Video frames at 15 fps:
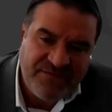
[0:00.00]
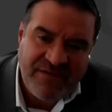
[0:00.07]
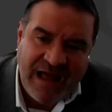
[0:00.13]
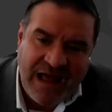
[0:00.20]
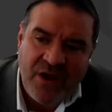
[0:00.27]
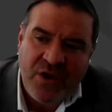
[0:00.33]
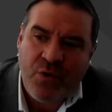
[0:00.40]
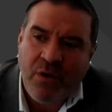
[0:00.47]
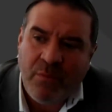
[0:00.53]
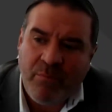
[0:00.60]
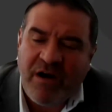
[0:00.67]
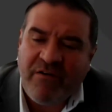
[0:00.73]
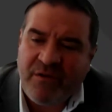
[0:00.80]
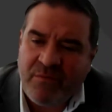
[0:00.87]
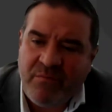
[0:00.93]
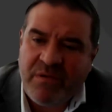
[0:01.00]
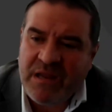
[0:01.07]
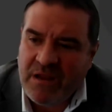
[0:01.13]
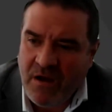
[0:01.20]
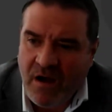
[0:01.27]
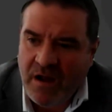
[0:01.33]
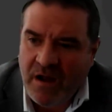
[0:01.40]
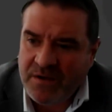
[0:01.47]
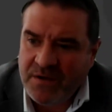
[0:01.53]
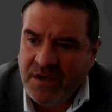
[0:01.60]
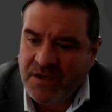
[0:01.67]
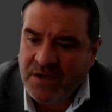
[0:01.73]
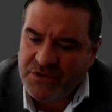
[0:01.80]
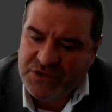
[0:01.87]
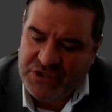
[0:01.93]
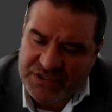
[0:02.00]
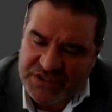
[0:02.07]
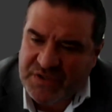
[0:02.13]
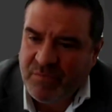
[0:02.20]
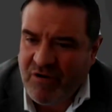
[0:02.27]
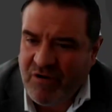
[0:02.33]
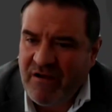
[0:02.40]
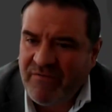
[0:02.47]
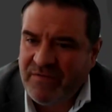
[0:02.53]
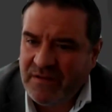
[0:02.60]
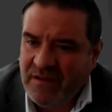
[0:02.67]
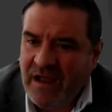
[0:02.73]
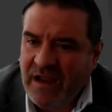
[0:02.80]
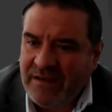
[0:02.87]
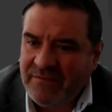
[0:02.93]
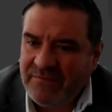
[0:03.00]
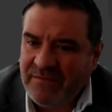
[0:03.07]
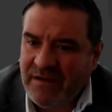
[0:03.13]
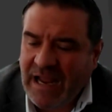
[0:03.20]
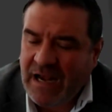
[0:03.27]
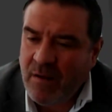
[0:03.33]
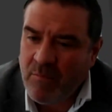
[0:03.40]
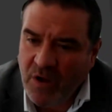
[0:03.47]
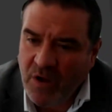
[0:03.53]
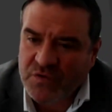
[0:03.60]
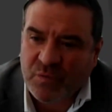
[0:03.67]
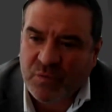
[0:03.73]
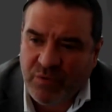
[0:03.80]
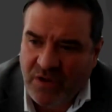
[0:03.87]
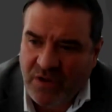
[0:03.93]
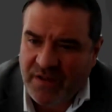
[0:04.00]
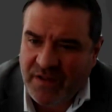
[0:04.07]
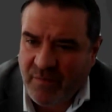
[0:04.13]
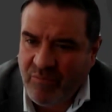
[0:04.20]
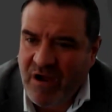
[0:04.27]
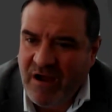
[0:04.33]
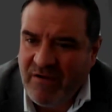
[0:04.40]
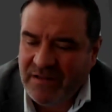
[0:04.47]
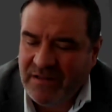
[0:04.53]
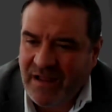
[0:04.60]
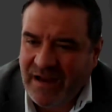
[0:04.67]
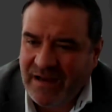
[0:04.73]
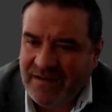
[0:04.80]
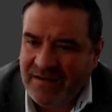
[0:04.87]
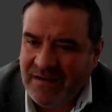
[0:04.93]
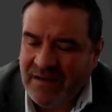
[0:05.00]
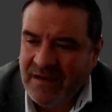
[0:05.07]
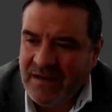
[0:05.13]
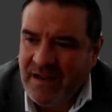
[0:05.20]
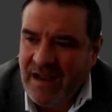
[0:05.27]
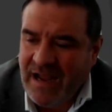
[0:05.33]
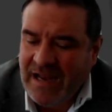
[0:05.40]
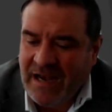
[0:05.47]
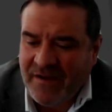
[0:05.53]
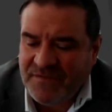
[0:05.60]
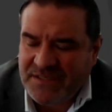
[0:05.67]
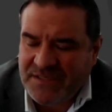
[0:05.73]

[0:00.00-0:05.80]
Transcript: value above and beyond just the profit line and a multiple on the profit line. And I've